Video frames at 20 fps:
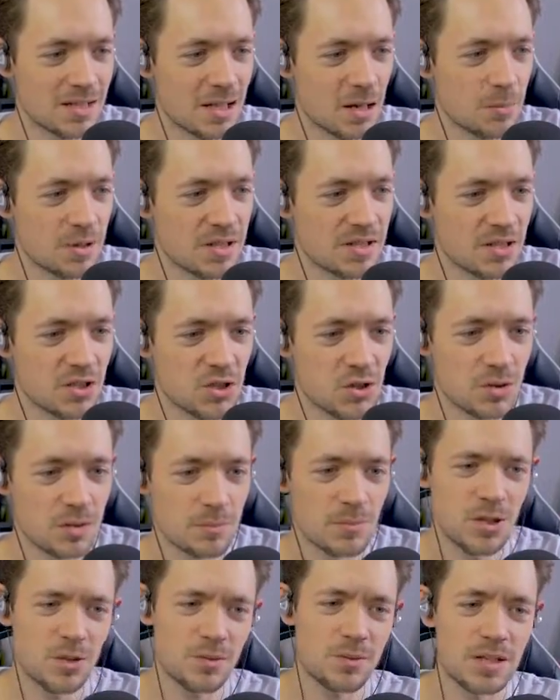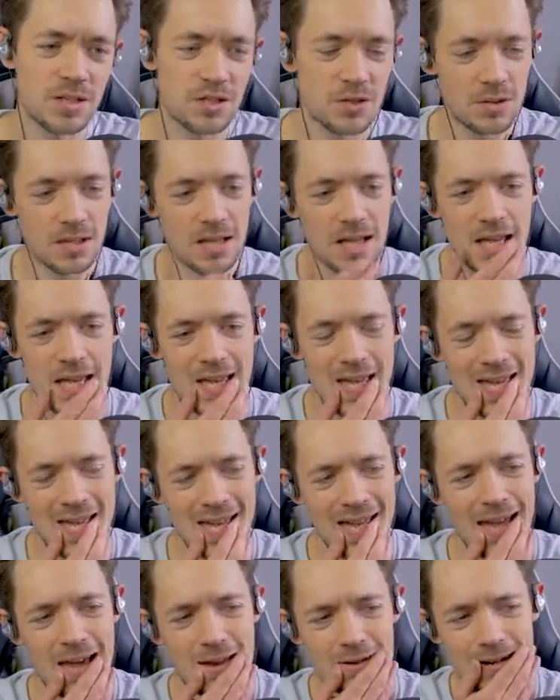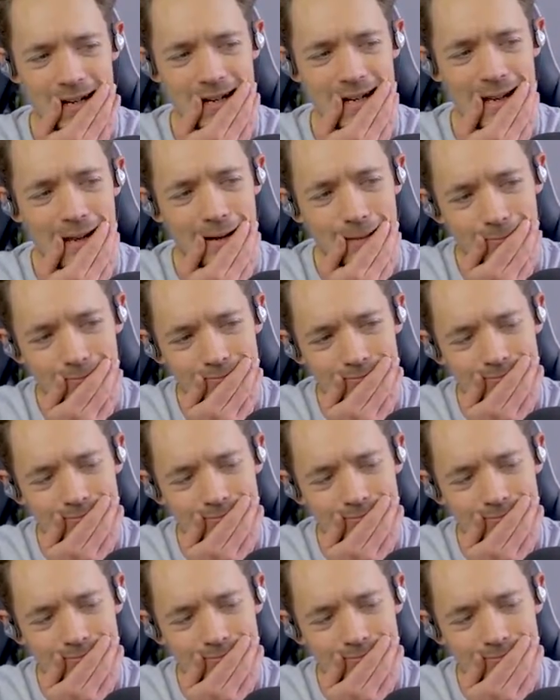I want to say shooting, but not really shooting. I don't really know.